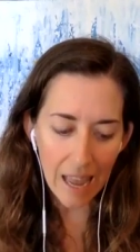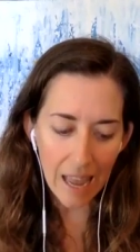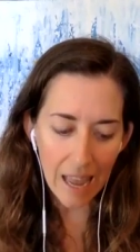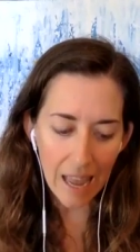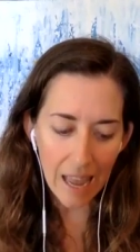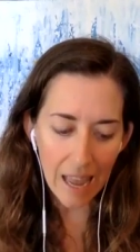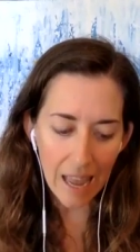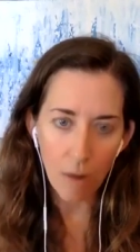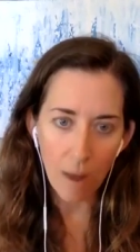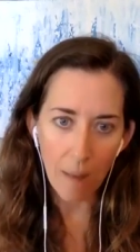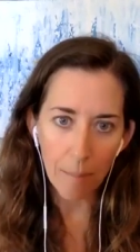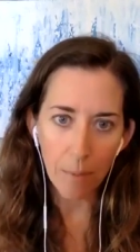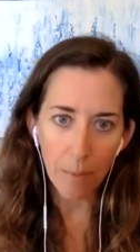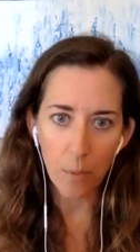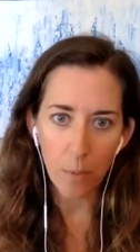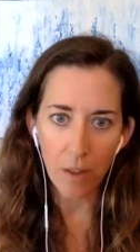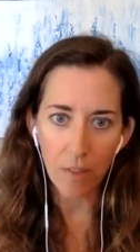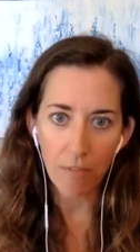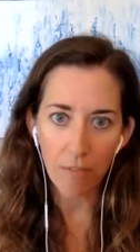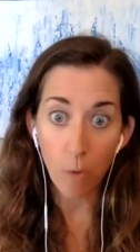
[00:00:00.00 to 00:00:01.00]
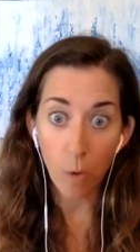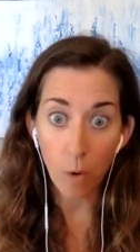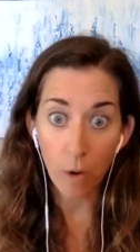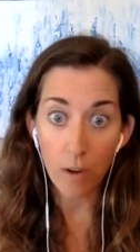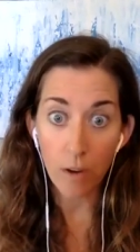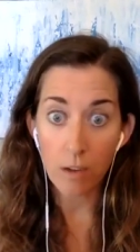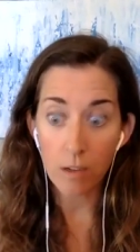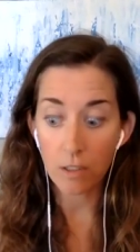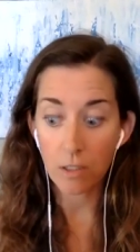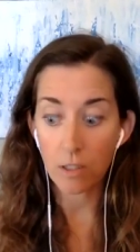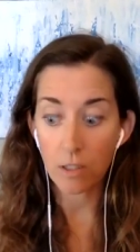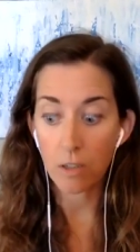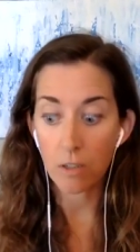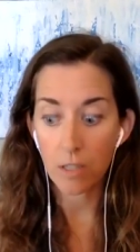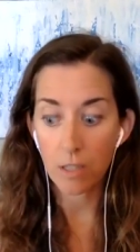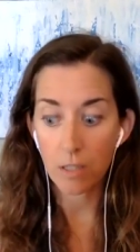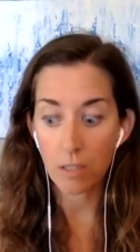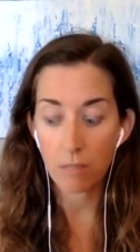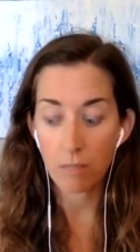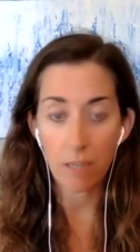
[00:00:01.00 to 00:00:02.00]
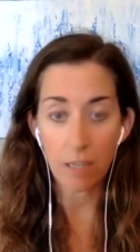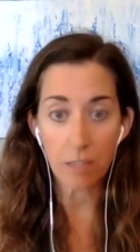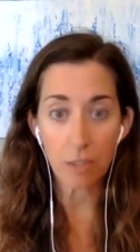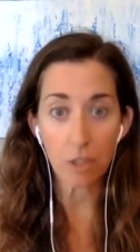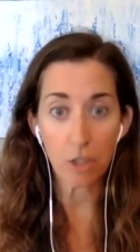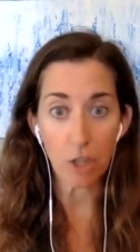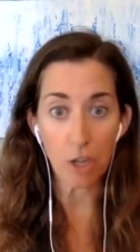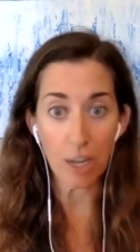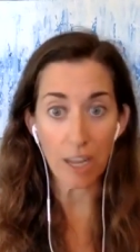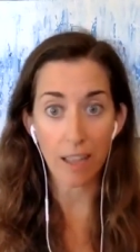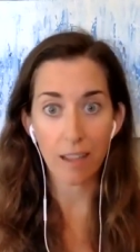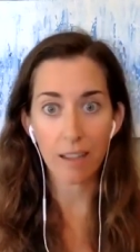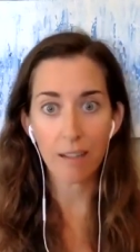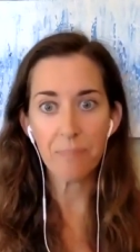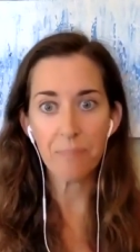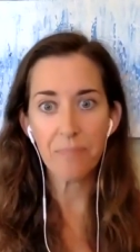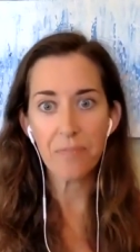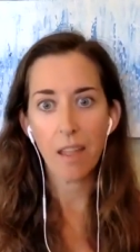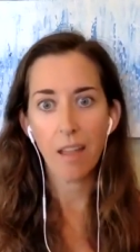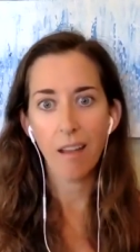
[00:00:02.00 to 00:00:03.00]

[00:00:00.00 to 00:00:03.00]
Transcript: to grapple with four years ago, yesterday,